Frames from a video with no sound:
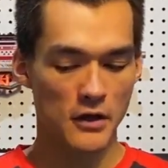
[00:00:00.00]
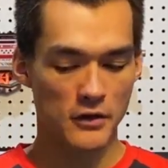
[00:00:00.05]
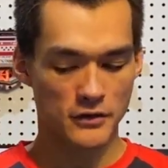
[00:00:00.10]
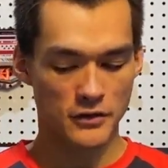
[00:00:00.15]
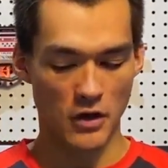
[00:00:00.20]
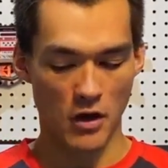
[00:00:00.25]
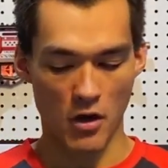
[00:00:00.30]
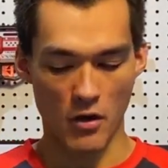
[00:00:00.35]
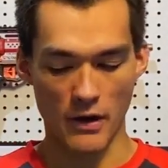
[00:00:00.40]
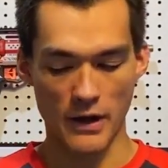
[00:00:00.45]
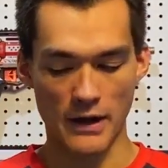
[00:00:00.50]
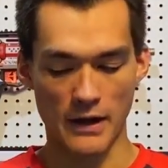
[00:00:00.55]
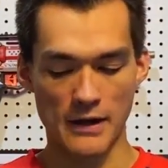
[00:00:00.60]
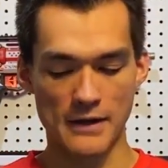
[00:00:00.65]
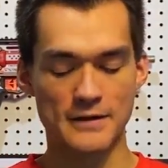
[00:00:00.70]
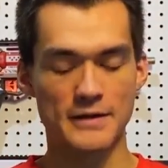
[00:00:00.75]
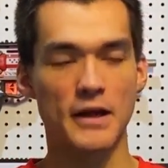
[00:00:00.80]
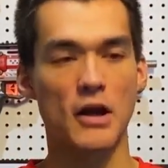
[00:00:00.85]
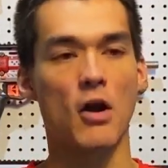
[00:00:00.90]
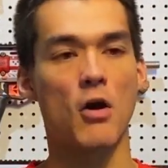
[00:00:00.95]
So it
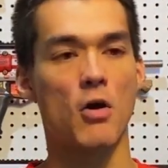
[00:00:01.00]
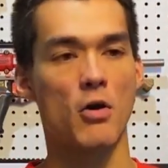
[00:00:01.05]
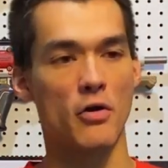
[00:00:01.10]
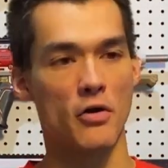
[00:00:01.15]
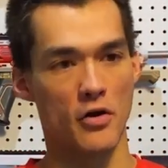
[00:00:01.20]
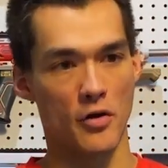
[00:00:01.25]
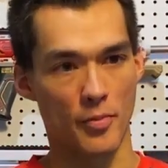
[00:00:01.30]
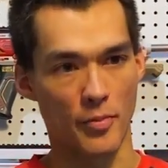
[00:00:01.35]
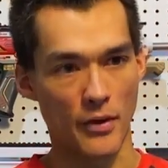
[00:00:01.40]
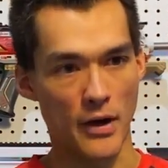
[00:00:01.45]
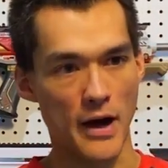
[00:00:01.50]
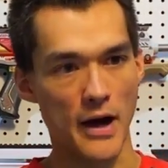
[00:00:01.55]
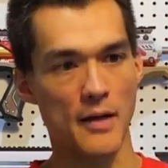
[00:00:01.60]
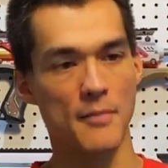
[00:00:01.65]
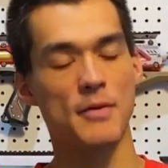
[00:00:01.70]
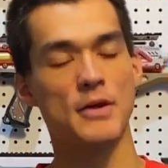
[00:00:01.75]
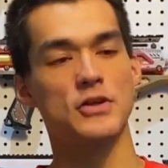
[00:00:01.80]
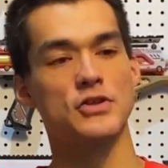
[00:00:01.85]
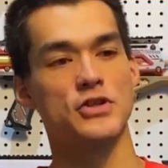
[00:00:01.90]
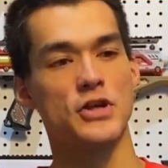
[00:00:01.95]
is a harder
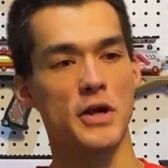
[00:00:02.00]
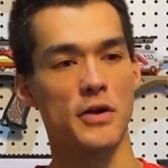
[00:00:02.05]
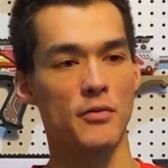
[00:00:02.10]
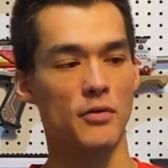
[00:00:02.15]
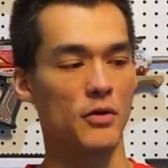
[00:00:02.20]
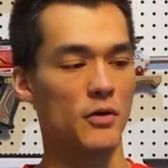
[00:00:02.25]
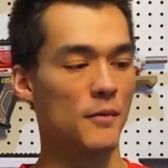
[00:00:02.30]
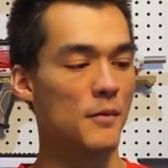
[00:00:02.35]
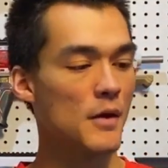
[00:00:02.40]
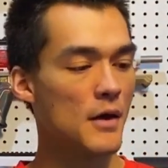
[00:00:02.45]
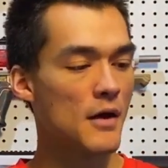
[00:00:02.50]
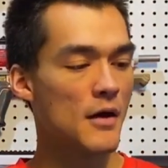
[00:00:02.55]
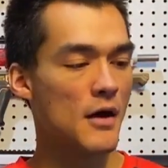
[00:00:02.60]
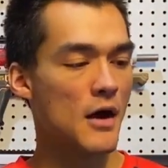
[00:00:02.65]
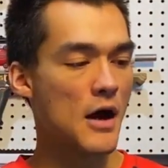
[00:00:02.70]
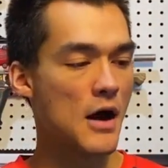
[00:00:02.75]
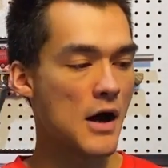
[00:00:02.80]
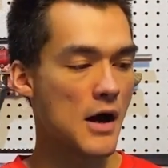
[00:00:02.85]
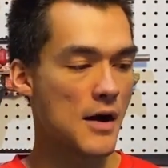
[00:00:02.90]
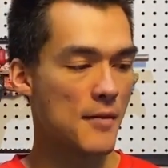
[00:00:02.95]
prime in general,
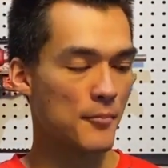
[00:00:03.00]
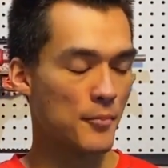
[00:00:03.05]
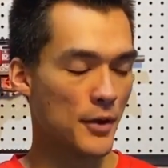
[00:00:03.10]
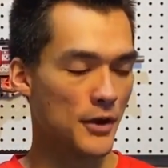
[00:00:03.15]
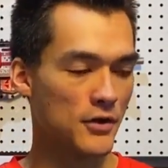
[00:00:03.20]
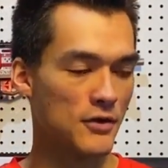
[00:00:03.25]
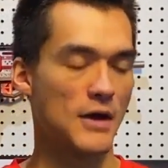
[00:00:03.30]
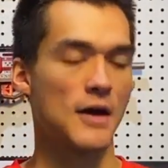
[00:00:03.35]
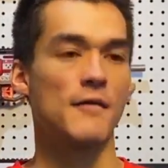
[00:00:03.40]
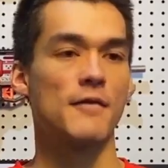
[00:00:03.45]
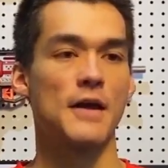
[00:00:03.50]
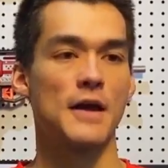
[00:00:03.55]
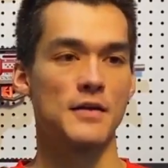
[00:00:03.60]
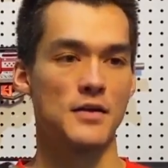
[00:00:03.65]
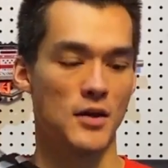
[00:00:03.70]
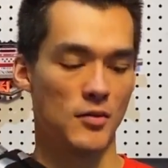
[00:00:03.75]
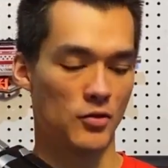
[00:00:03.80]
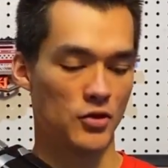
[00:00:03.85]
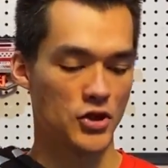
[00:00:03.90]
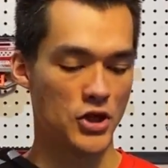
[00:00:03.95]
but you have that
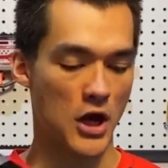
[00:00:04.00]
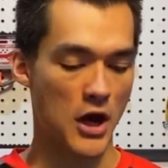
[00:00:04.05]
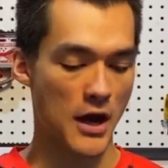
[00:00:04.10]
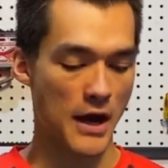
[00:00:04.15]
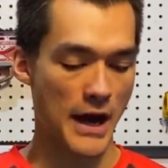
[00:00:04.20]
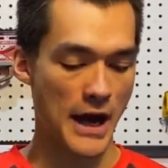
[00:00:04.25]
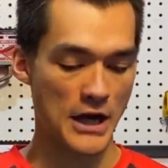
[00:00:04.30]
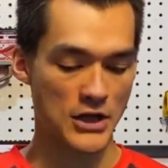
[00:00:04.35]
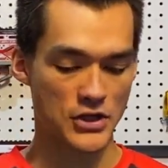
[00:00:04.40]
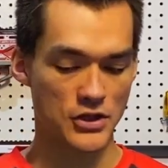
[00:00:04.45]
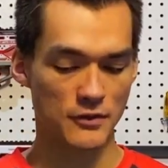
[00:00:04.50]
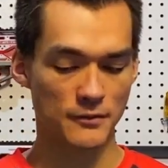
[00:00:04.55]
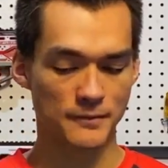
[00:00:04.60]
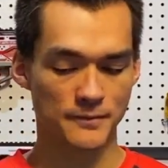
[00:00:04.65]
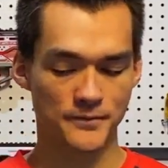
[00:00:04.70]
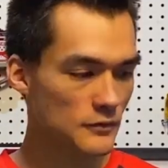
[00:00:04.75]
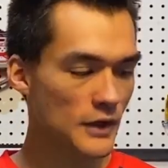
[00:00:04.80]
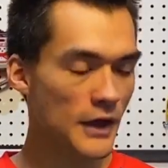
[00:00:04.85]
double shot action.